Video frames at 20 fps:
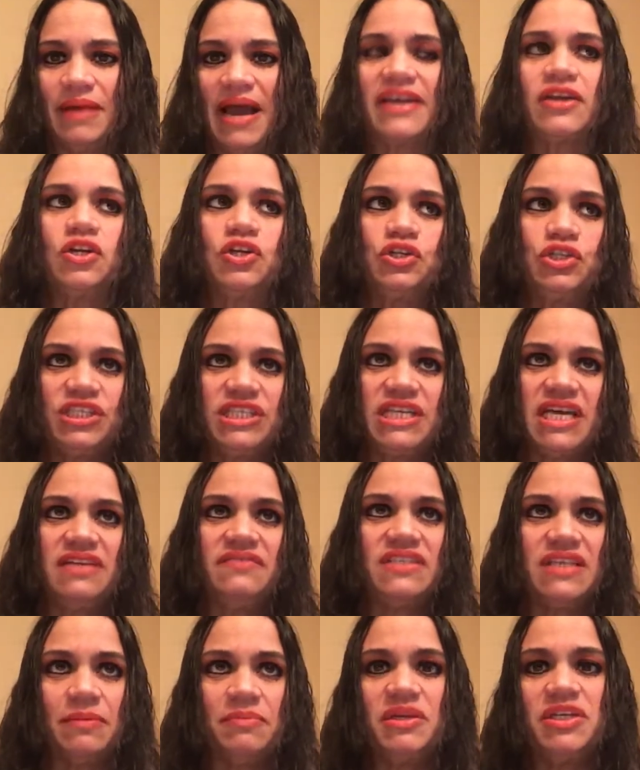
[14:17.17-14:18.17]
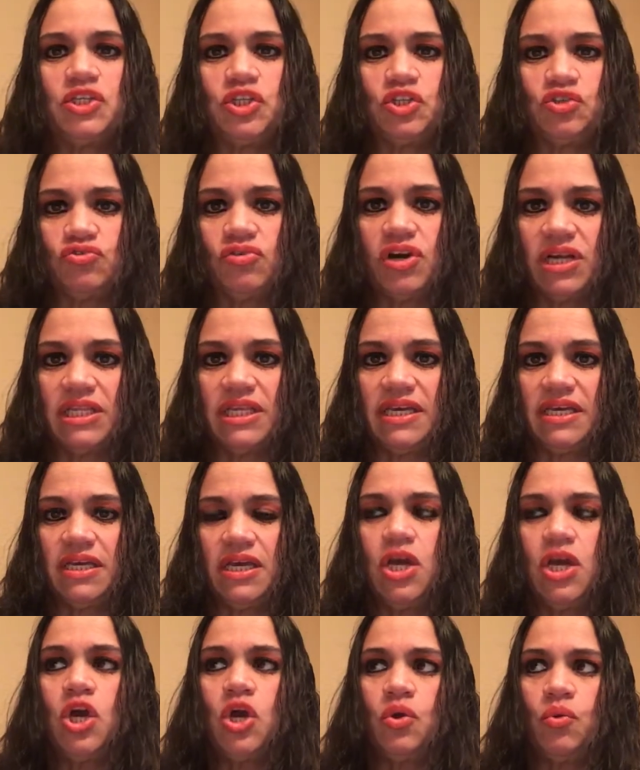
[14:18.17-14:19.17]
I could understand if somebody's
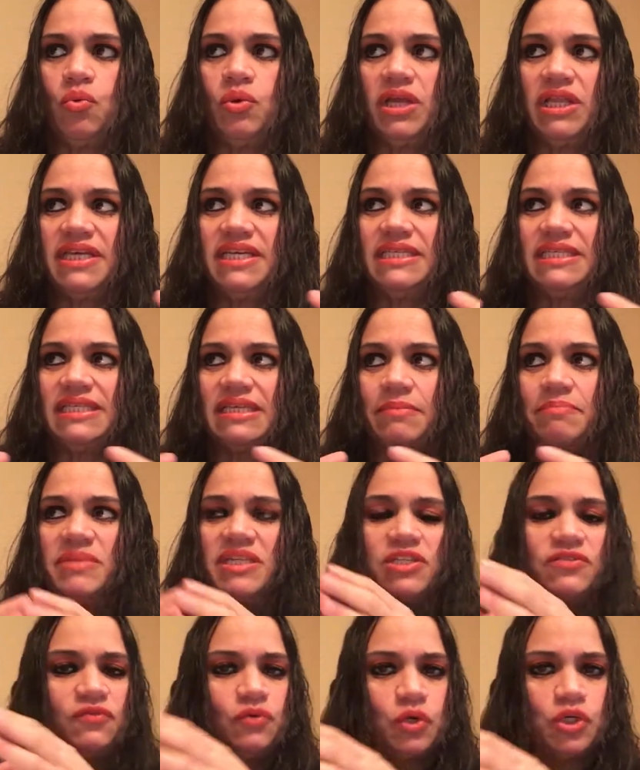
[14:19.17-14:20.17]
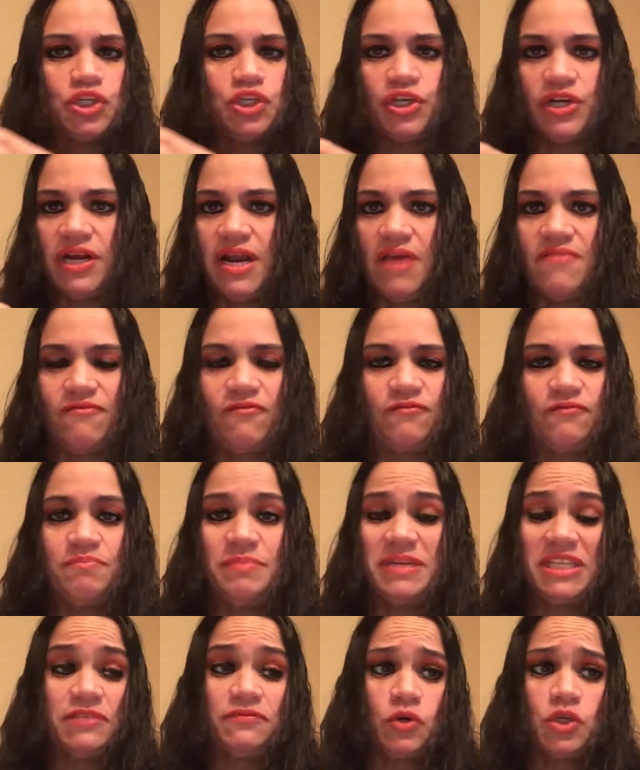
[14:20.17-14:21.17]
struggling, really some
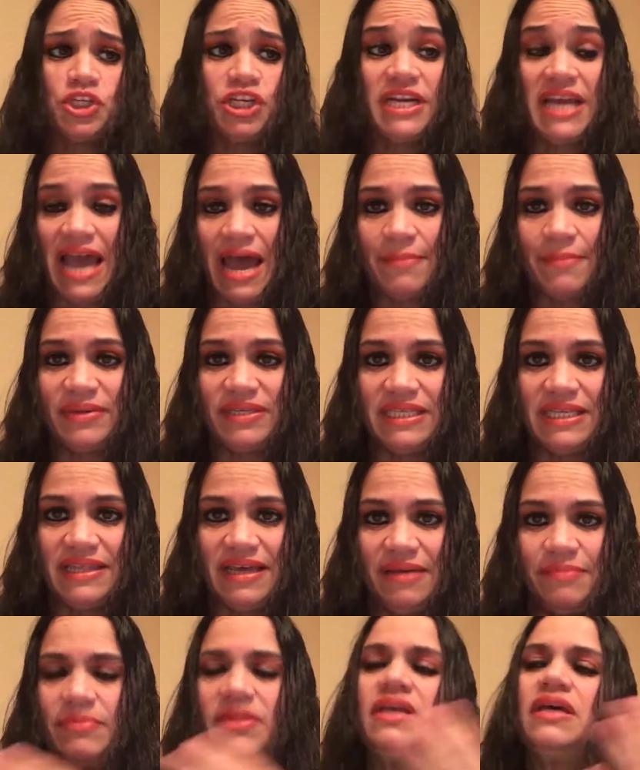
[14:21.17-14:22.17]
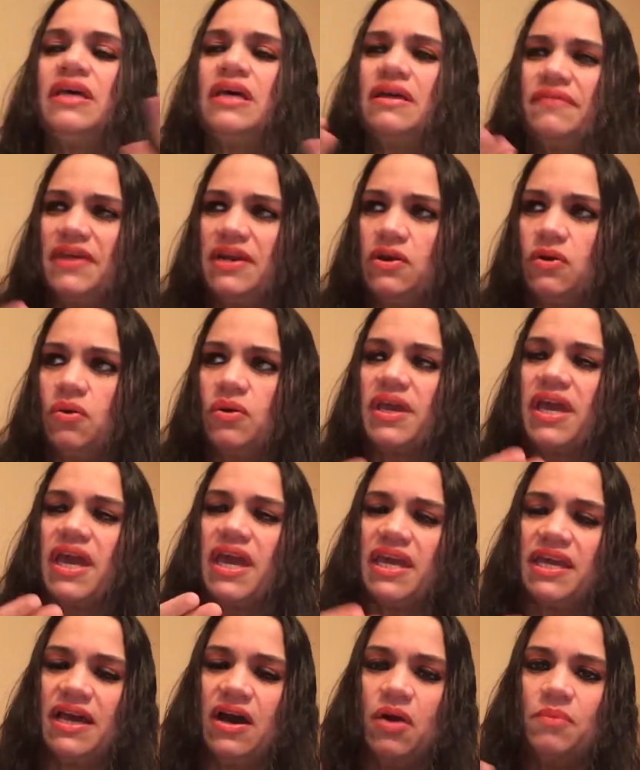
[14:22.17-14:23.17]
misfortune happened to them, then
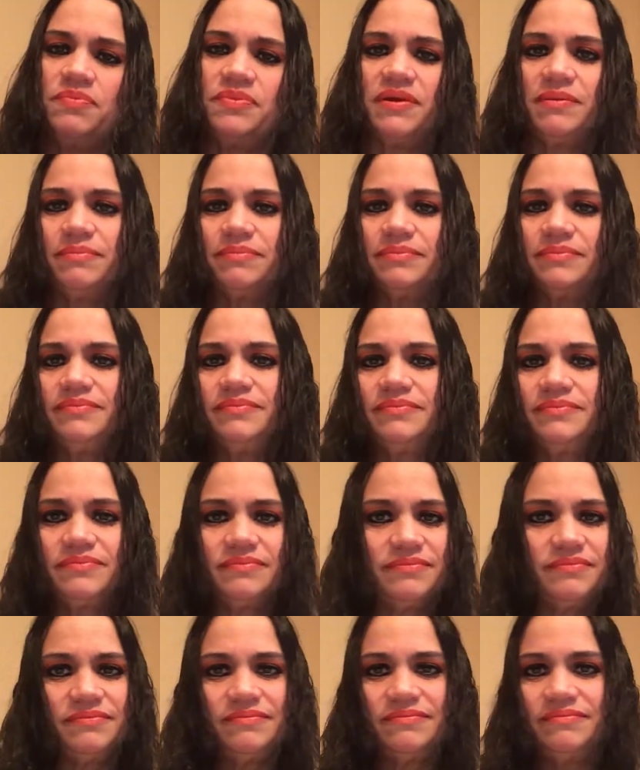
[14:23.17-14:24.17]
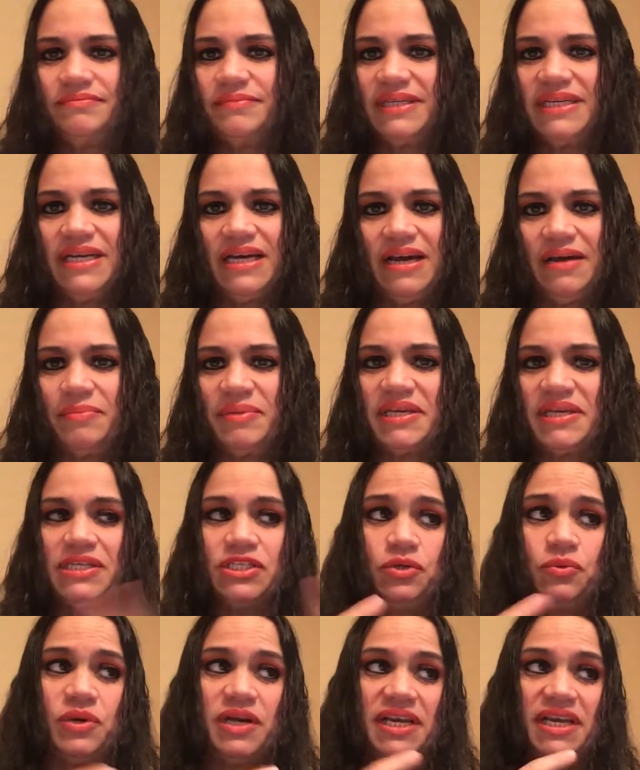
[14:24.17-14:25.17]
okay, help them. But nah,
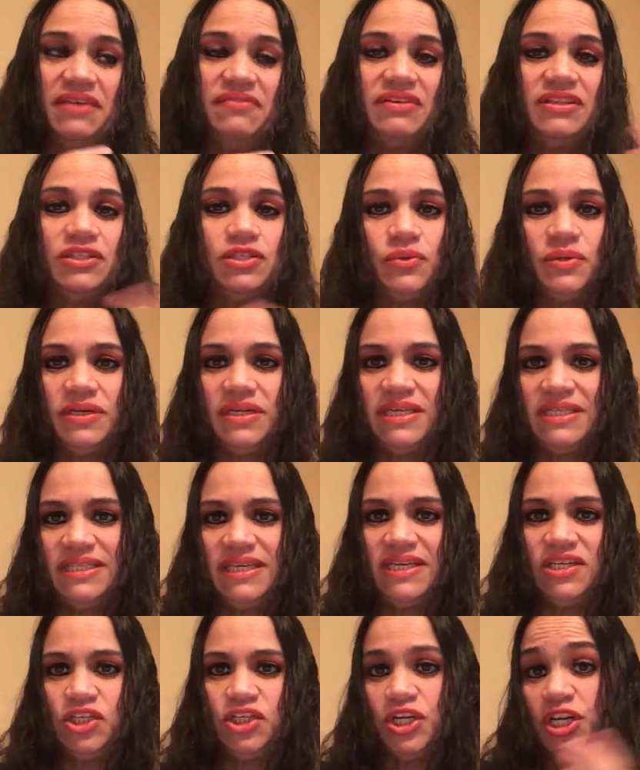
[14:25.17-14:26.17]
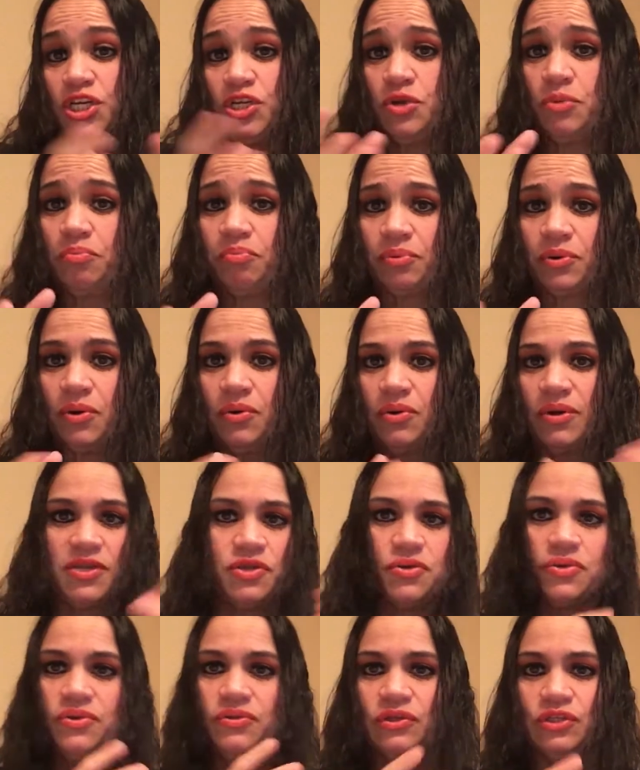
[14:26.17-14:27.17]
because you want to give into an addiction and you're broke
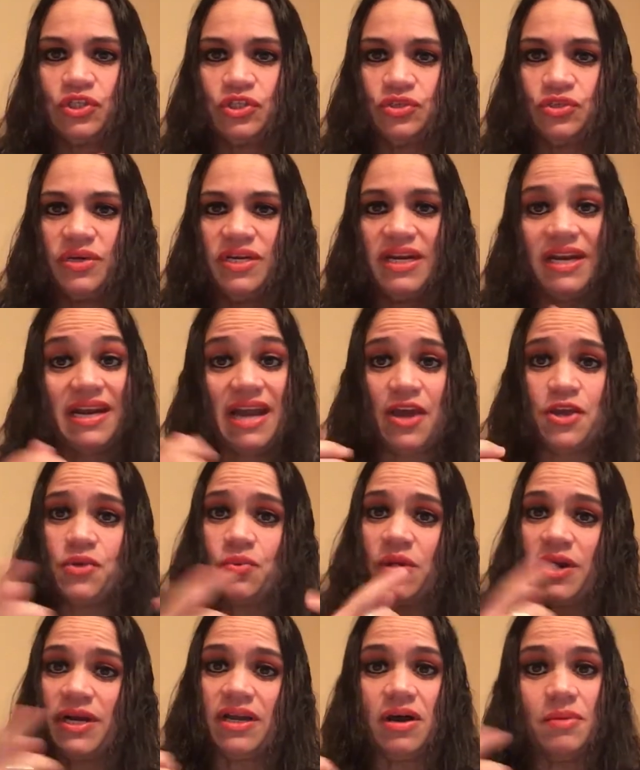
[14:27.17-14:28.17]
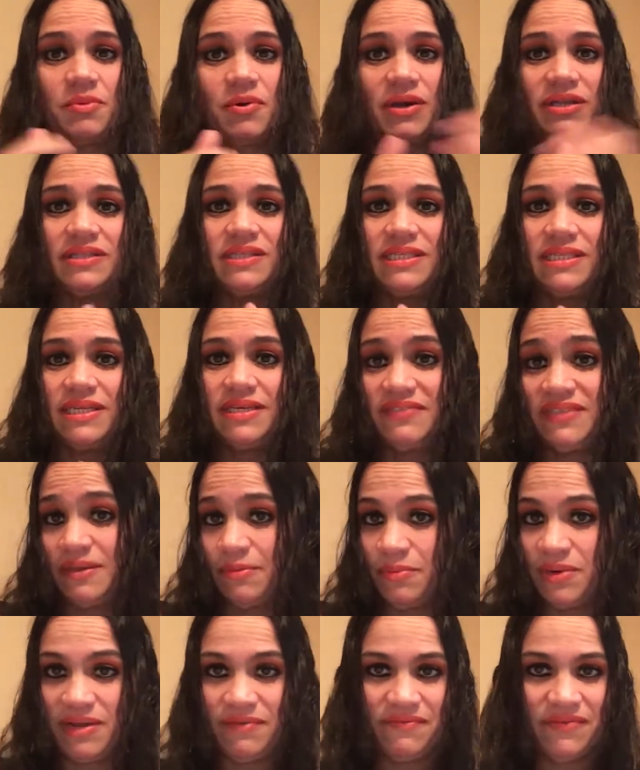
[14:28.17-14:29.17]
and you're in the street and now you want to come around to see if
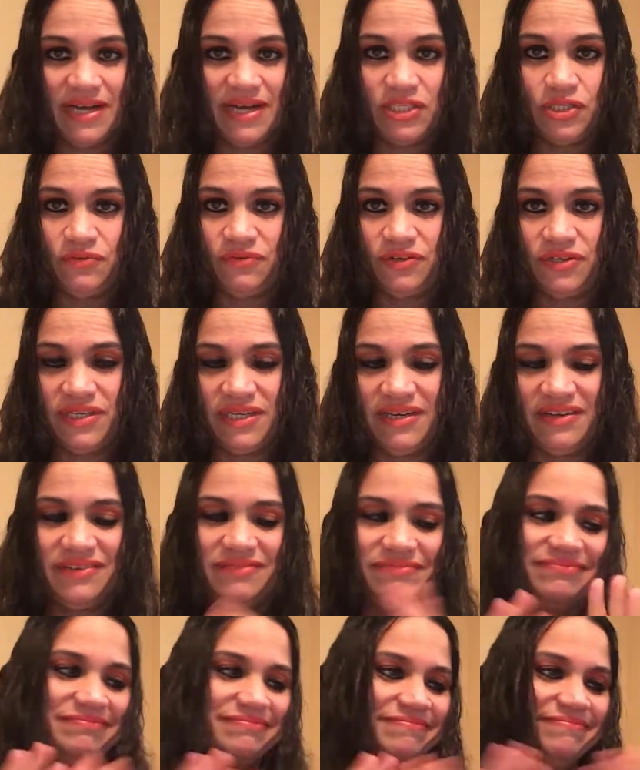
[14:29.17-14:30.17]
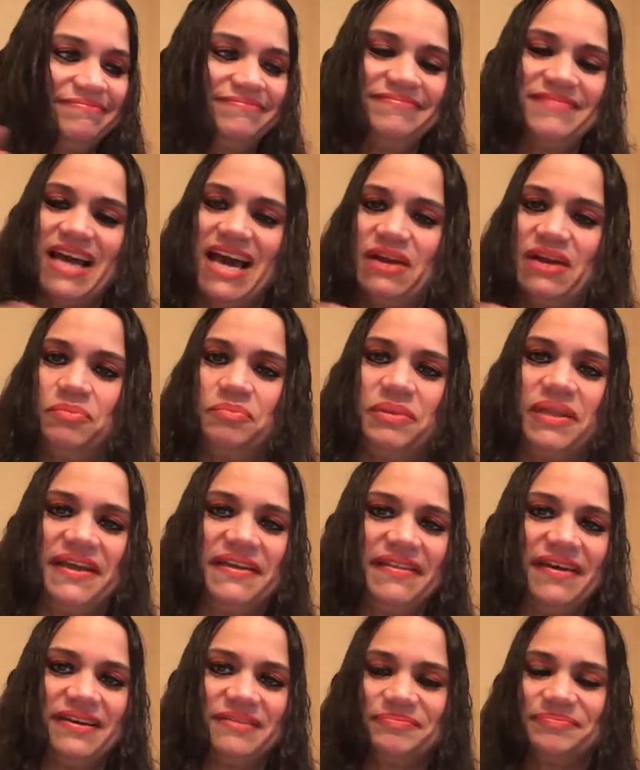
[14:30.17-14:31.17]
somebody invites you for dinner. I don't play
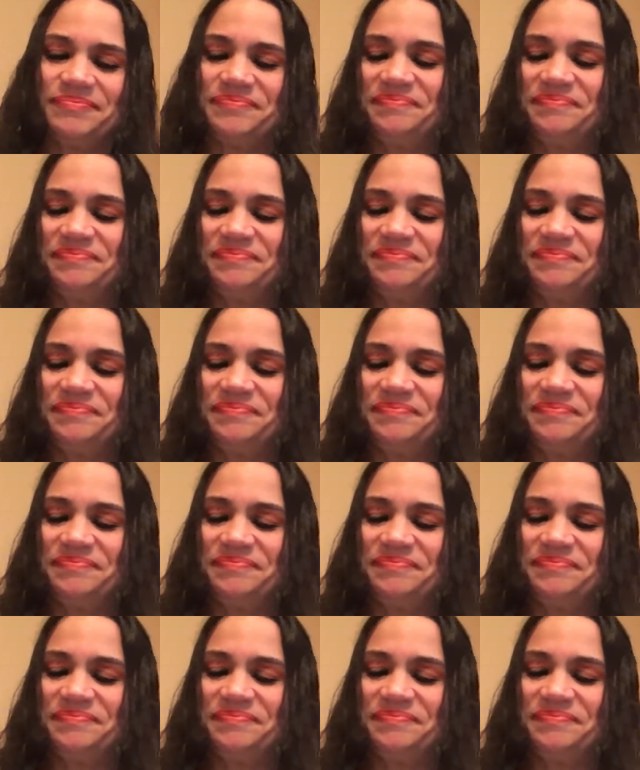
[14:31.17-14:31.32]
that.